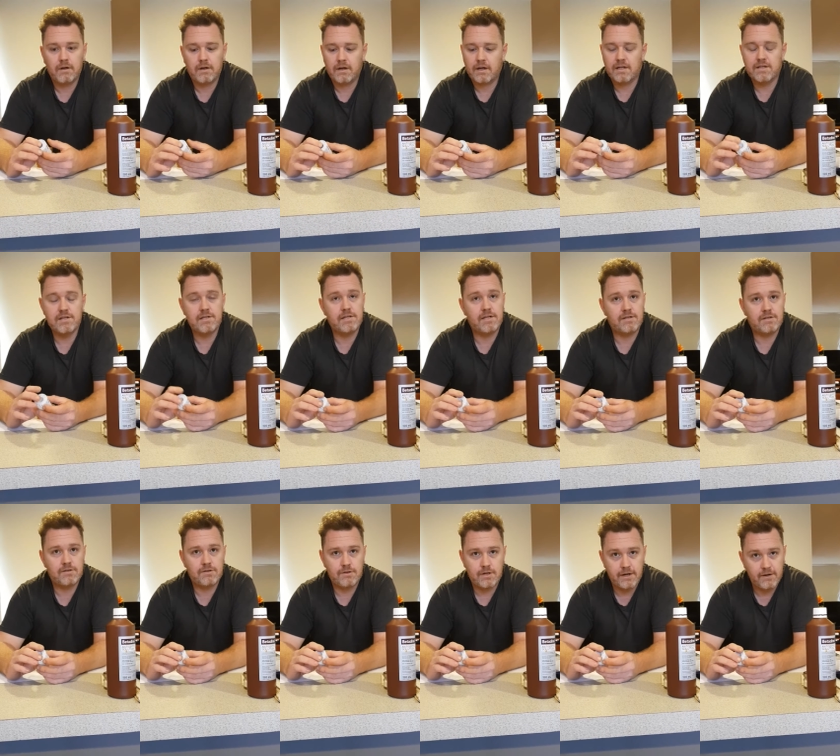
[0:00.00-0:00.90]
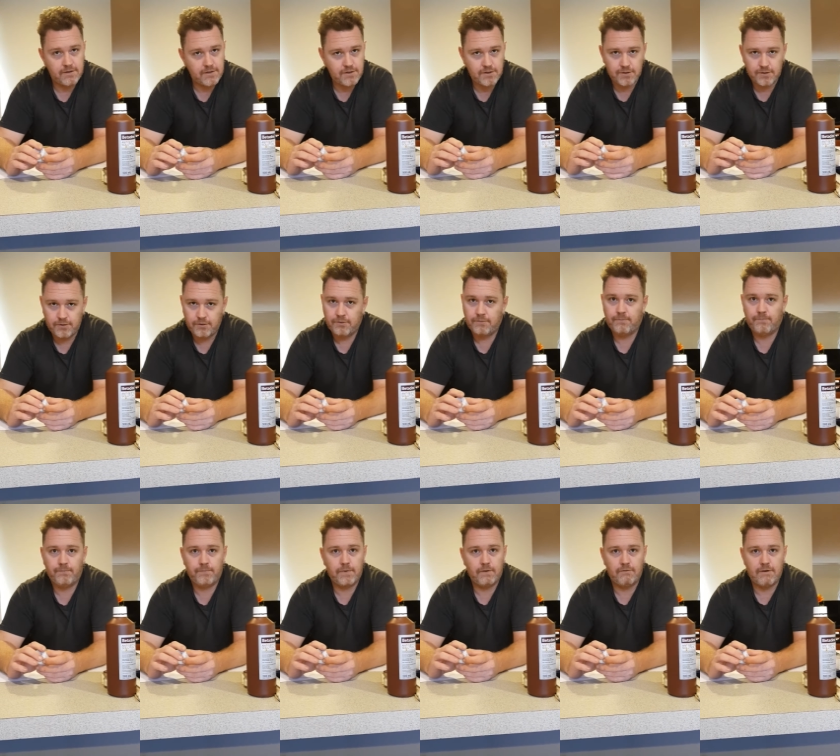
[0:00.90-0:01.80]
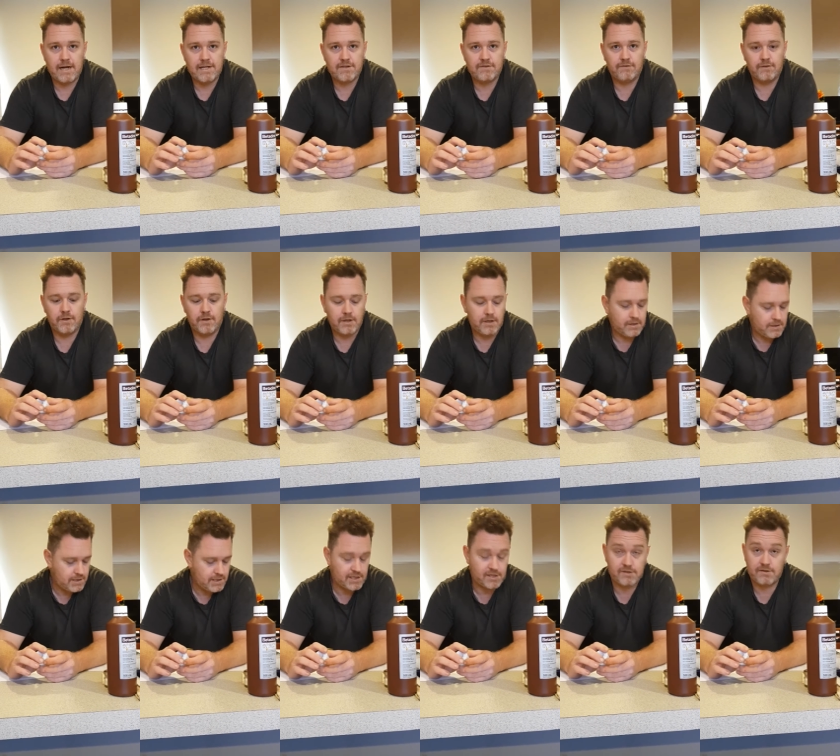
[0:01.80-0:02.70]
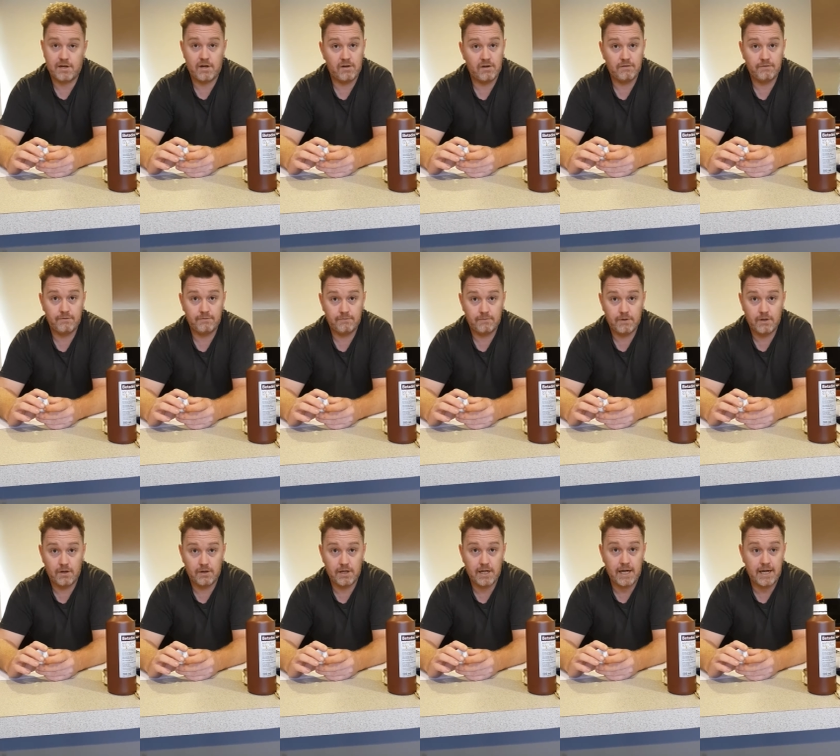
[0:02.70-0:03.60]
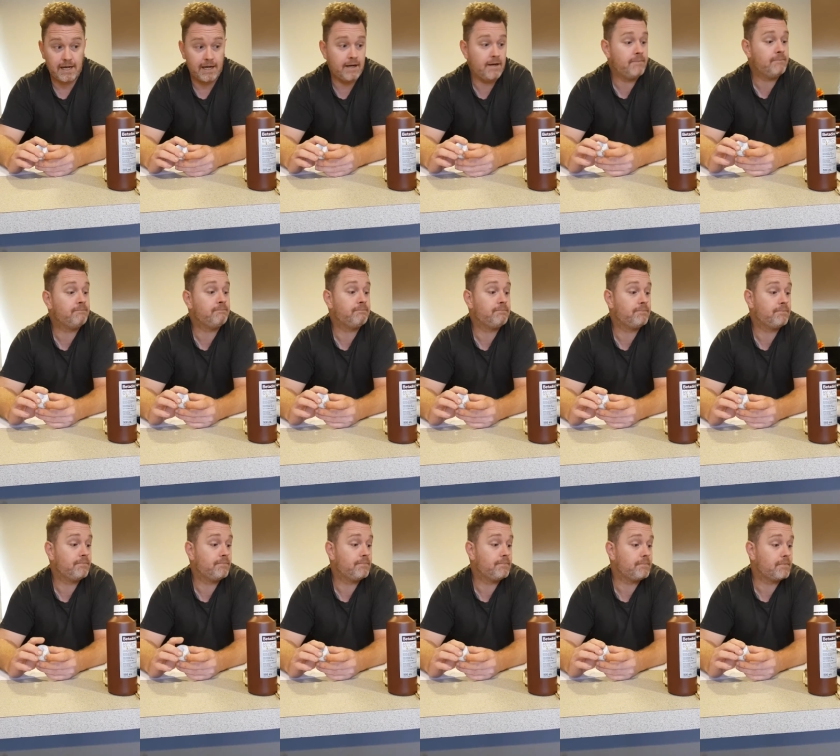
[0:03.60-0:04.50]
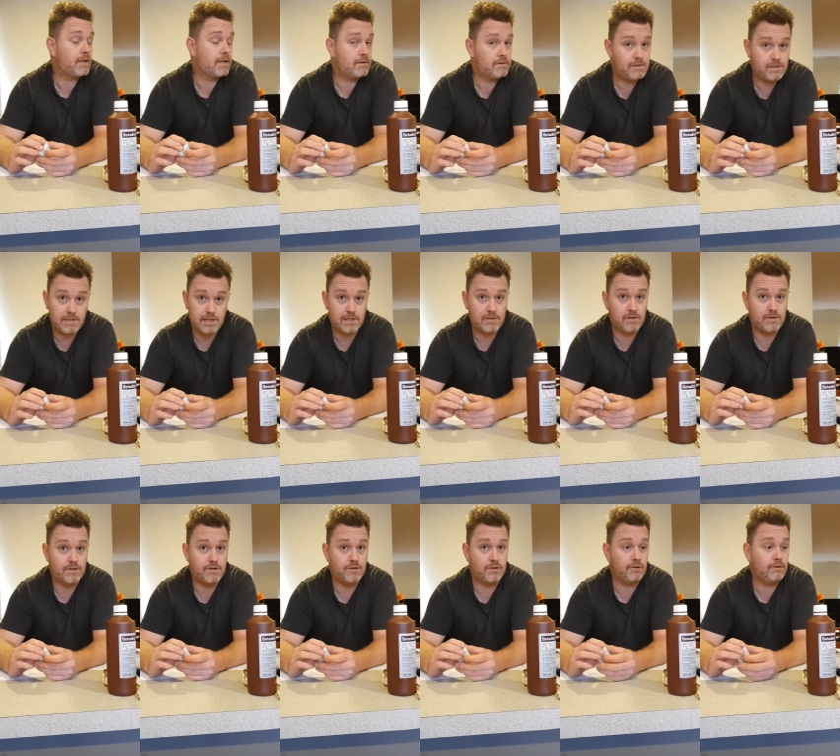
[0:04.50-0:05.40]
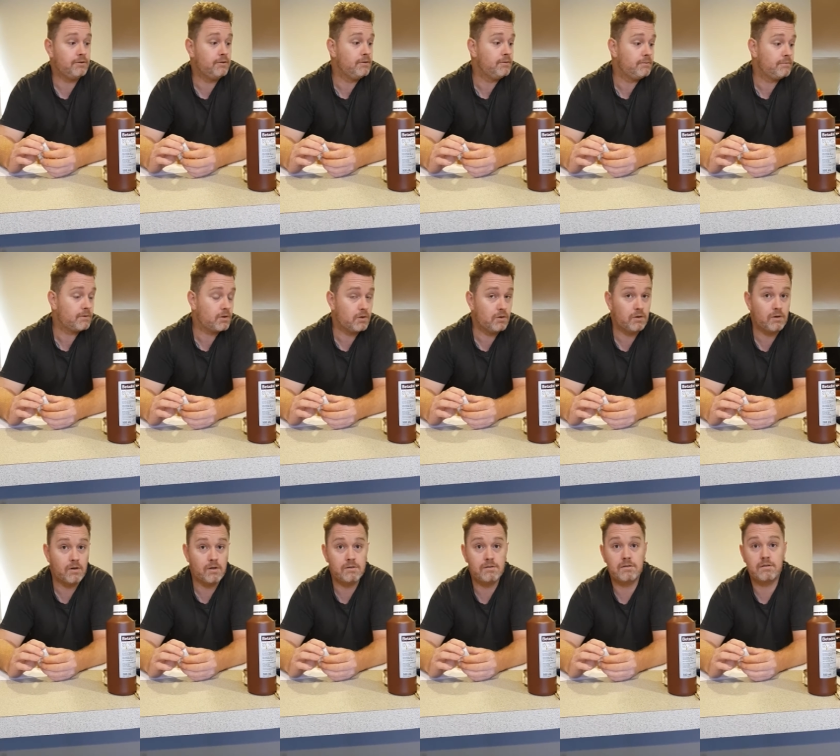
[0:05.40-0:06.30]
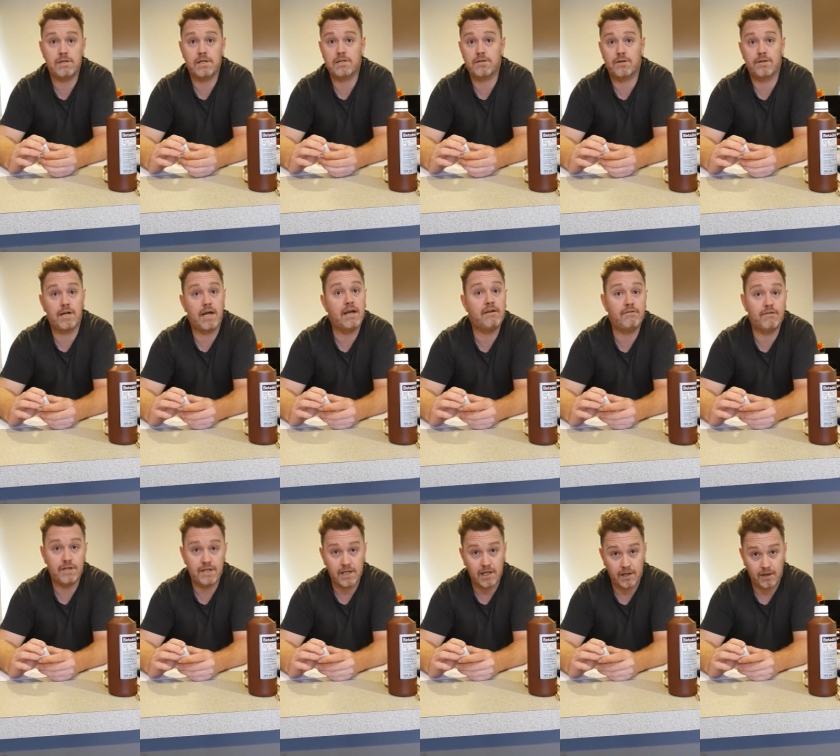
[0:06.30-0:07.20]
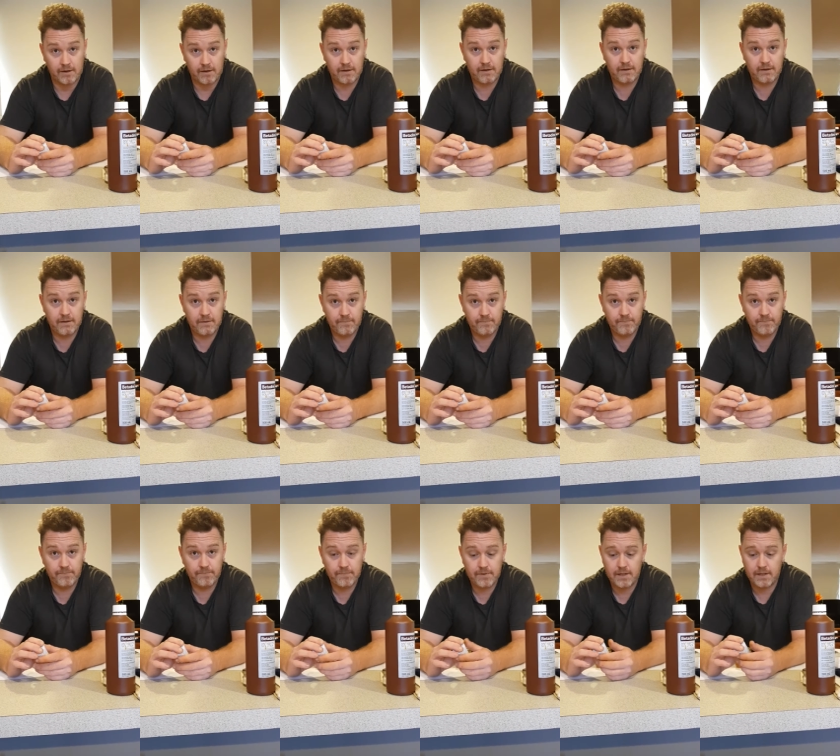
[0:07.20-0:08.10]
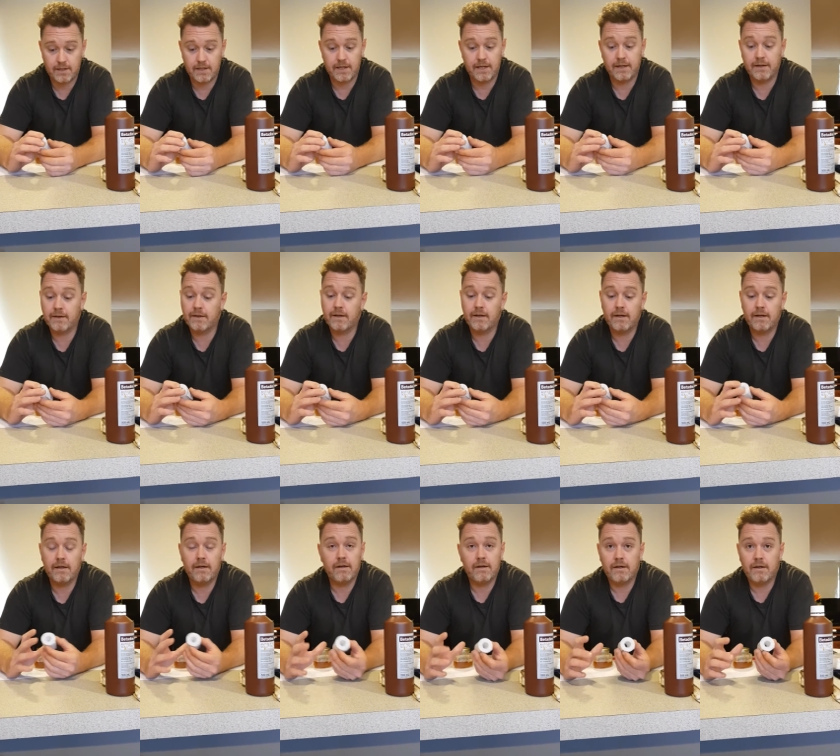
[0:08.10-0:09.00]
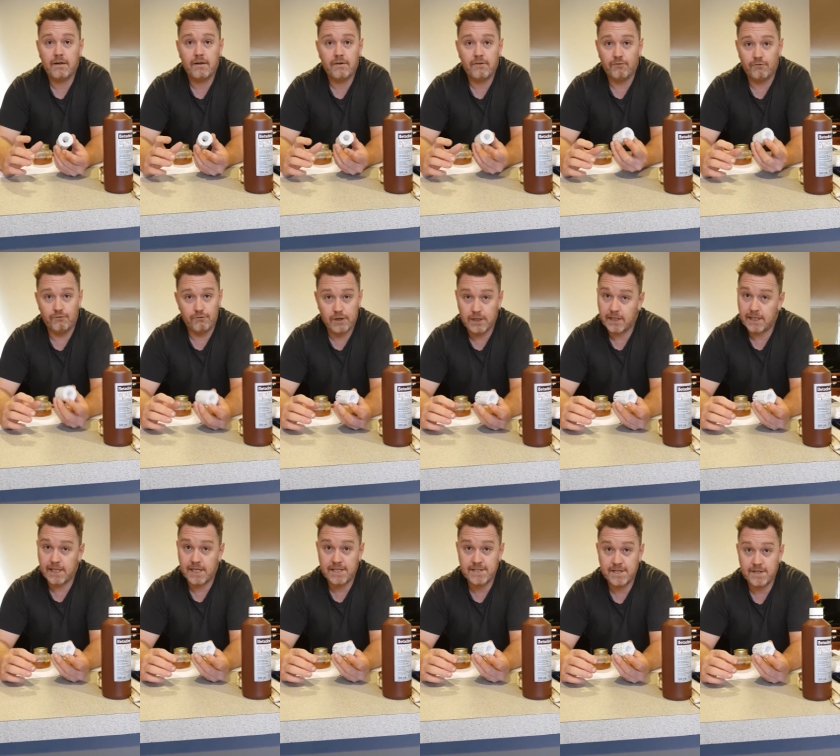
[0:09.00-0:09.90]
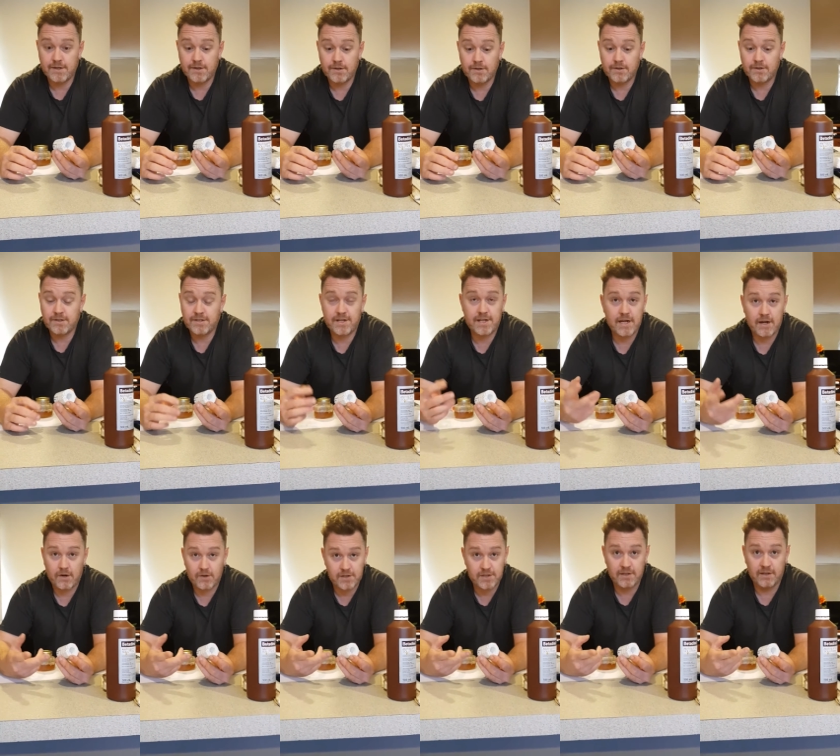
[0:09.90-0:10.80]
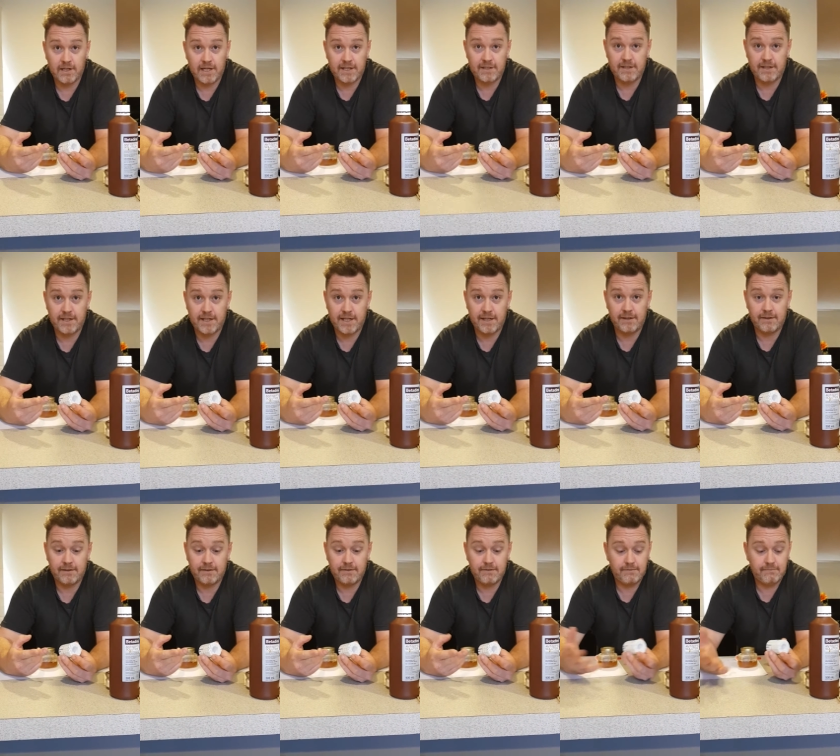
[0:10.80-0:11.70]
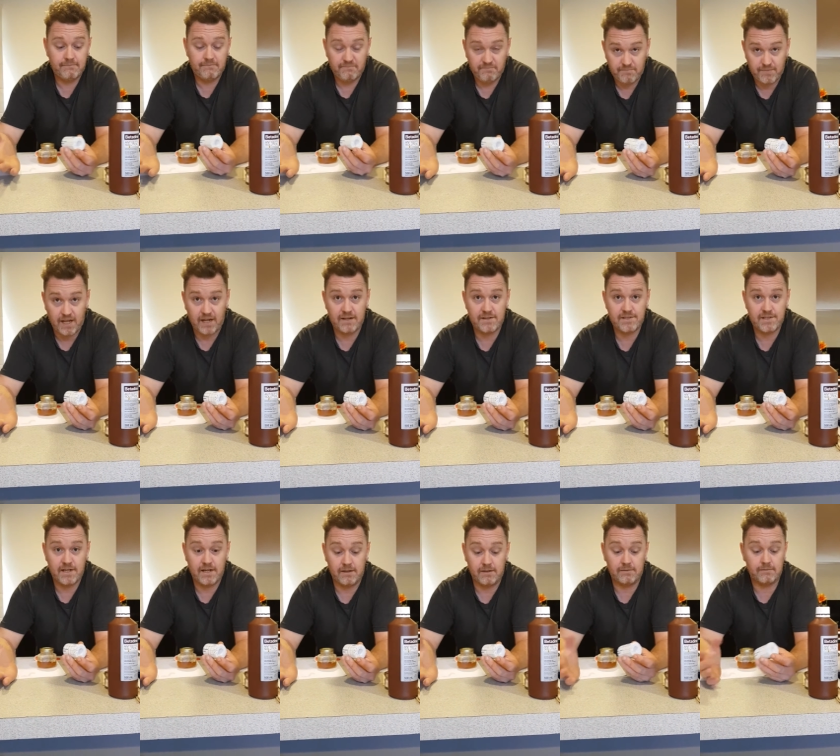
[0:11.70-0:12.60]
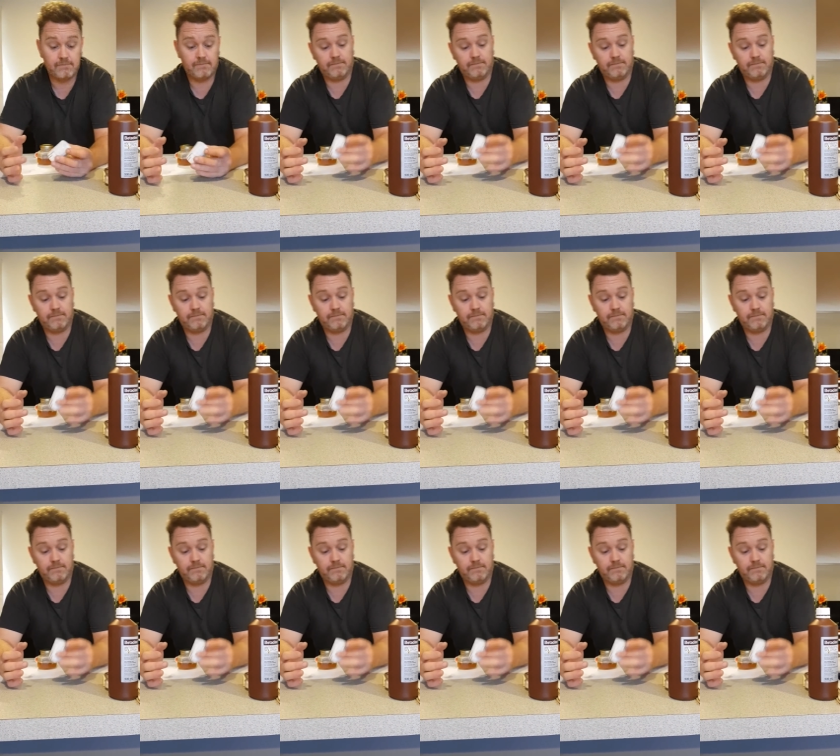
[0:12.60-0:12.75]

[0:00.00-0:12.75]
It can stick straight onto rat's fur, sticks straight onto hair, sticks onto gauze, sticks onto everything. Okay, really easy to use. You cut it to the length you need and it's done.